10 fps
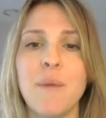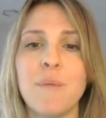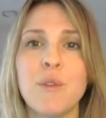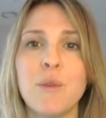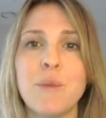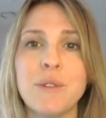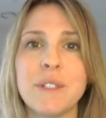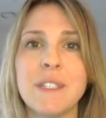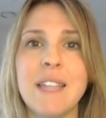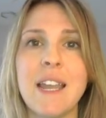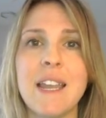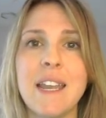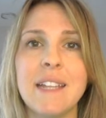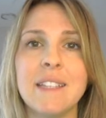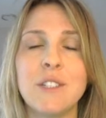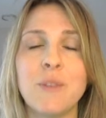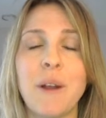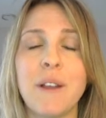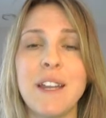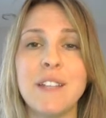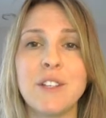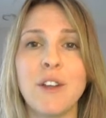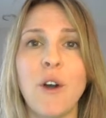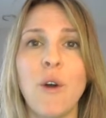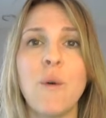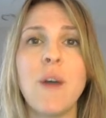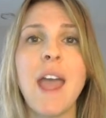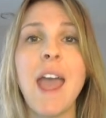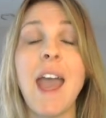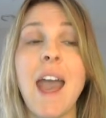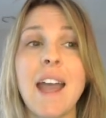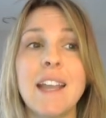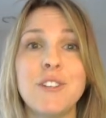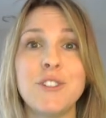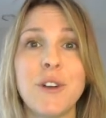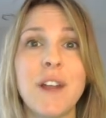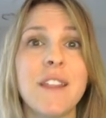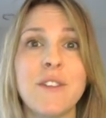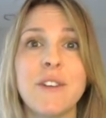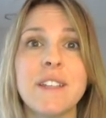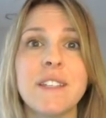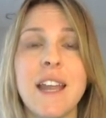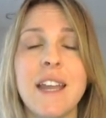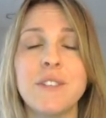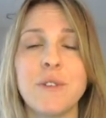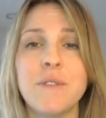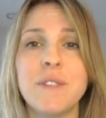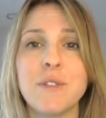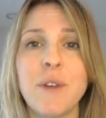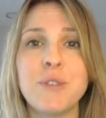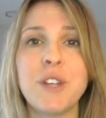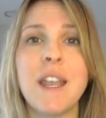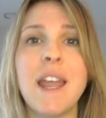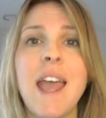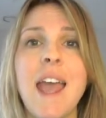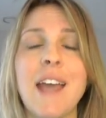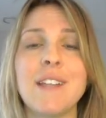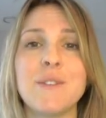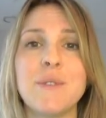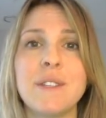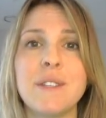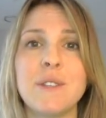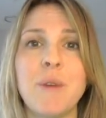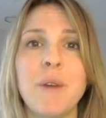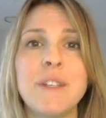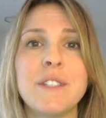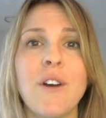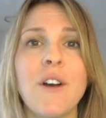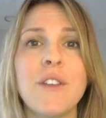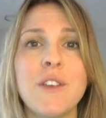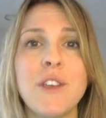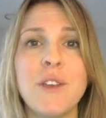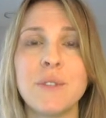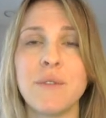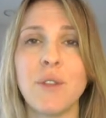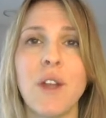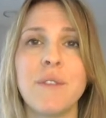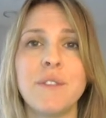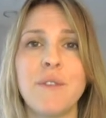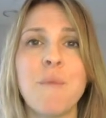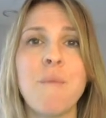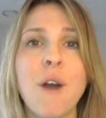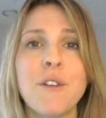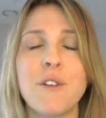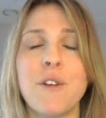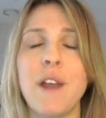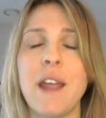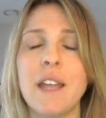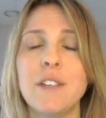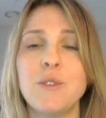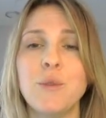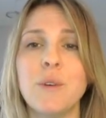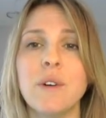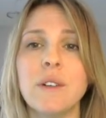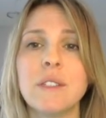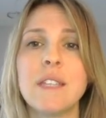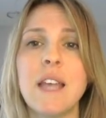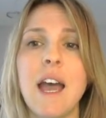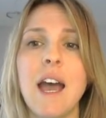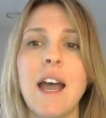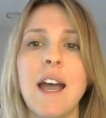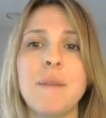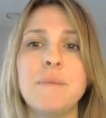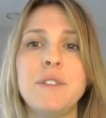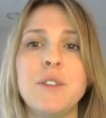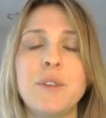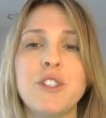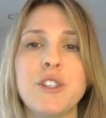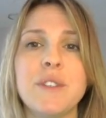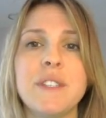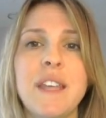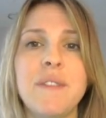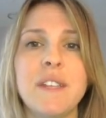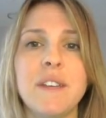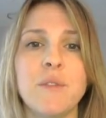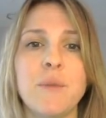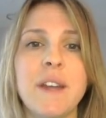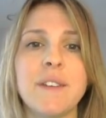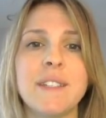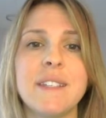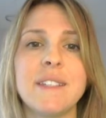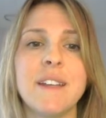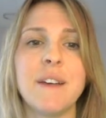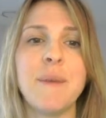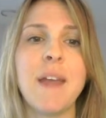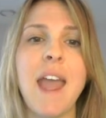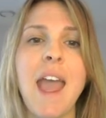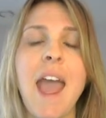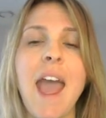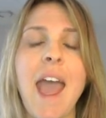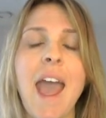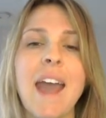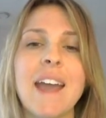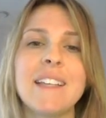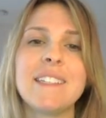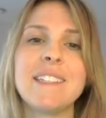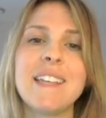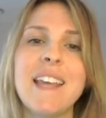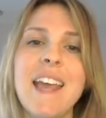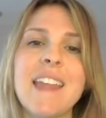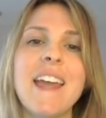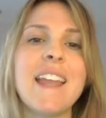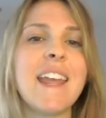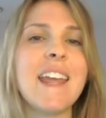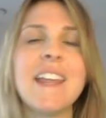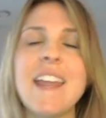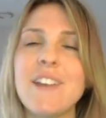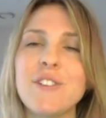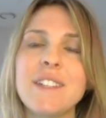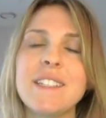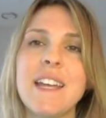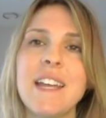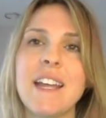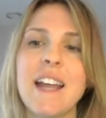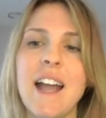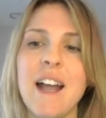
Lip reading: the resources that it needs to where it needs to go and ensuring that there isn't any sort of disruption. And so this is where we saw the use of a lot of different monitoring and tools to ensure the safety of the rail system. And then in interesting